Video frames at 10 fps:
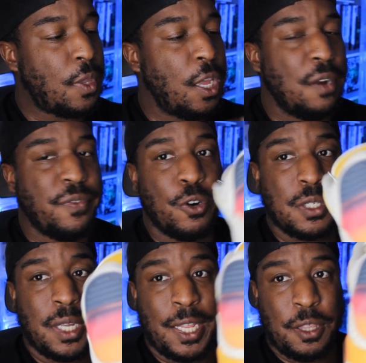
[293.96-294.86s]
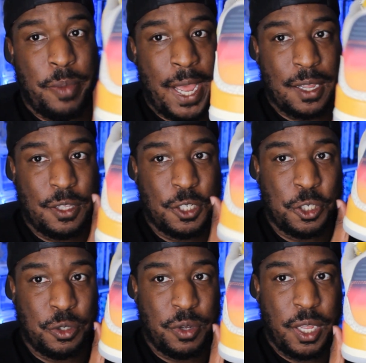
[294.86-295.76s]
And of course, looking at the back of the
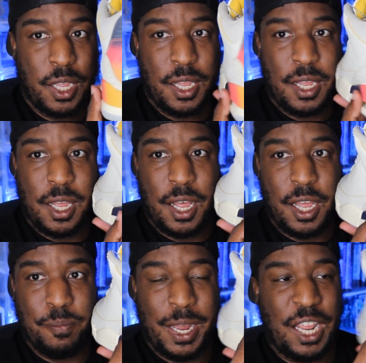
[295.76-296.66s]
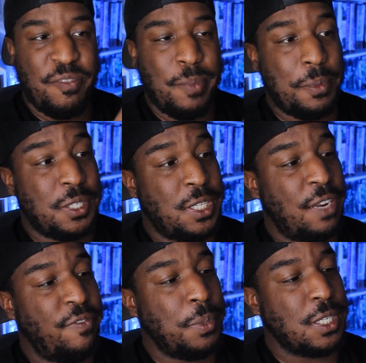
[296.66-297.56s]
shoe, uh, you might not even be able to see
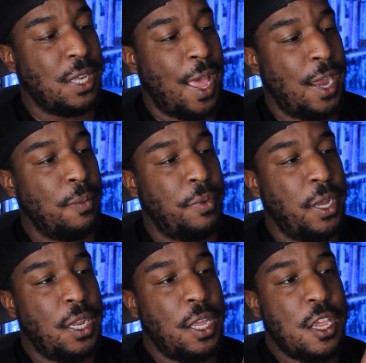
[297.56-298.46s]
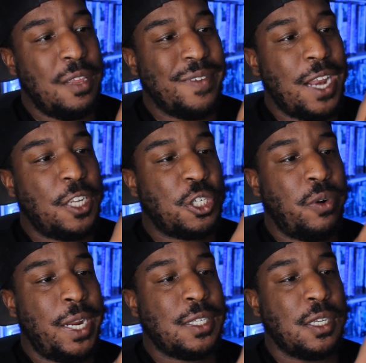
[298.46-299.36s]
it from this lighting, but you've got a
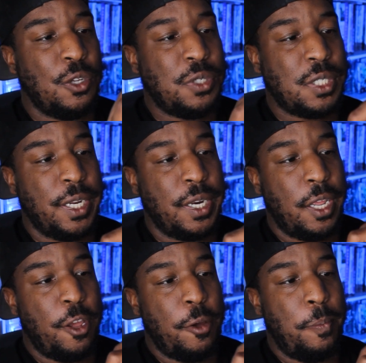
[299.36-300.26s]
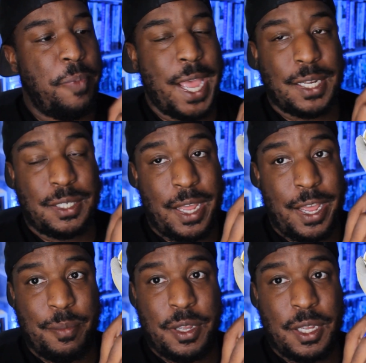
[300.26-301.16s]
translucent back
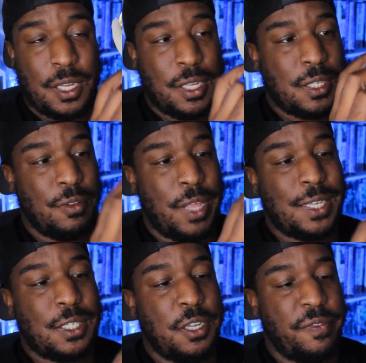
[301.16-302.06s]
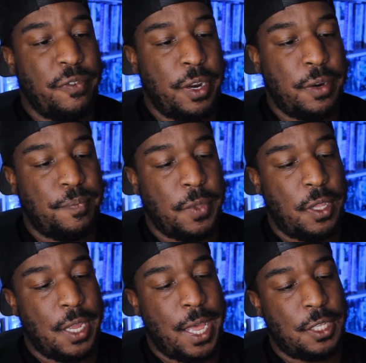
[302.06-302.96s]
tab. So that's different.
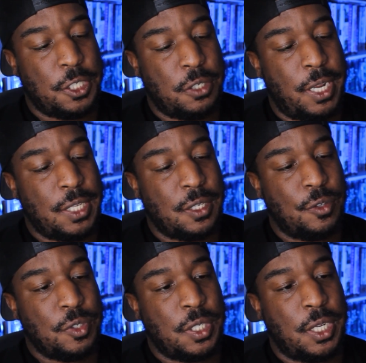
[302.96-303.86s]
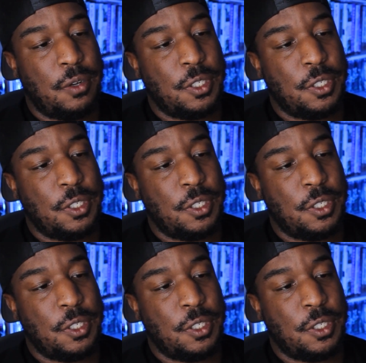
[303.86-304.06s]
You got this translucent,